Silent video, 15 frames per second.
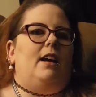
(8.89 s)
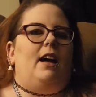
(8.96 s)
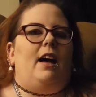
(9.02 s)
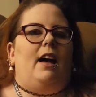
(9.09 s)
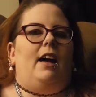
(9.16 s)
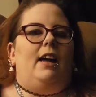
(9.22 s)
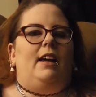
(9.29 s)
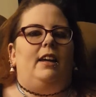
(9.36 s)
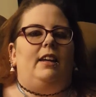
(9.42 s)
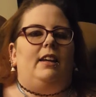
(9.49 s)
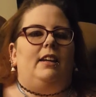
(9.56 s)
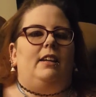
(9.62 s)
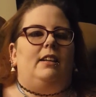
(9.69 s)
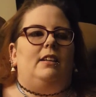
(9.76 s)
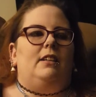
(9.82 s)
I
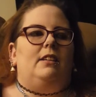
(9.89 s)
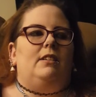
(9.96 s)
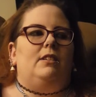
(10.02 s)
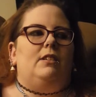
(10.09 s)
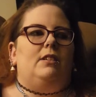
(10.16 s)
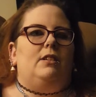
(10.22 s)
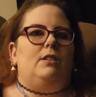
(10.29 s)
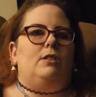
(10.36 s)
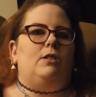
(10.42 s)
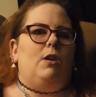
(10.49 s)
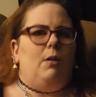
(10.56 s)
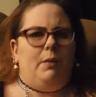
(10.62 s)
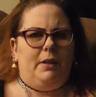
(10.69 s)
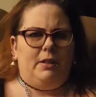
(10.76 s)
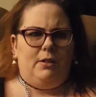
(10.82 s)

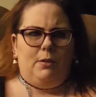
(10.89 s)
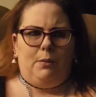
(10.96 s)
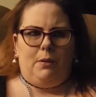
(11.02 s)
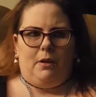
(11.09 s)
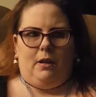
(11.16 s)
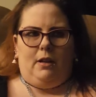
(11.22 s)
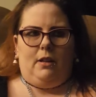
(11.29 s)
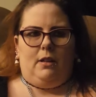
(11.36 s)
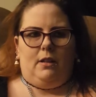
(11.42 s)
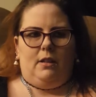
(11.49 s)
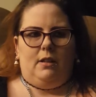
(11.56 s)
go into work